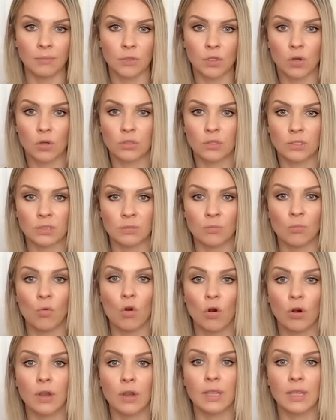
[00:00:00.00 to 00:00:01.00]
causes
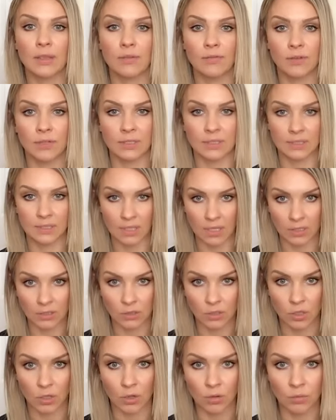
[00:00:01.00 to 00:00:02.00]
more even skin
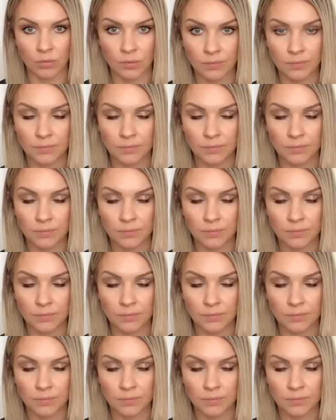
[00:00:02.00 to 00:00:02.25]
tone.